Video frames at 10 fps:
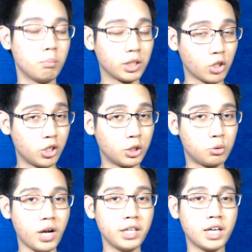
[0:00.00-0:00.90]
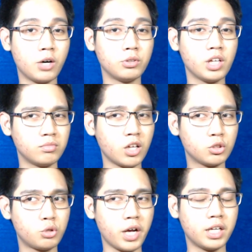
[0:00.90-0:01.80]
But on the dry
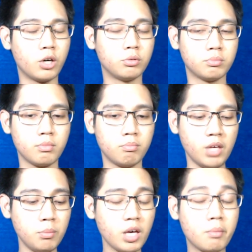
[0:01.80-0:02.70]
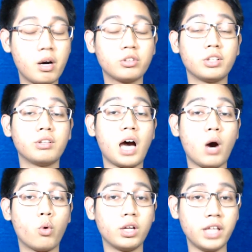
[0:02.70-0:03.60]
down, maybe about an
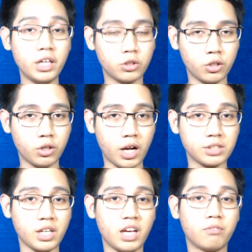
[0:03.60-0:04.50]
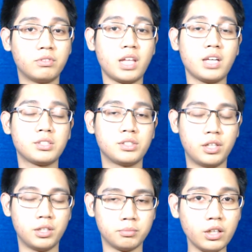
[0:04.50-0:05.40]
hour later as I have
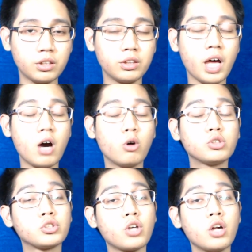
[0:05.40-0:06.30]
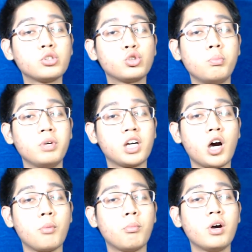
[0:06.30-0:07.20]
tested, it now starts to
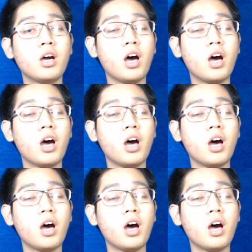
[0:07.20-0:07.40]
become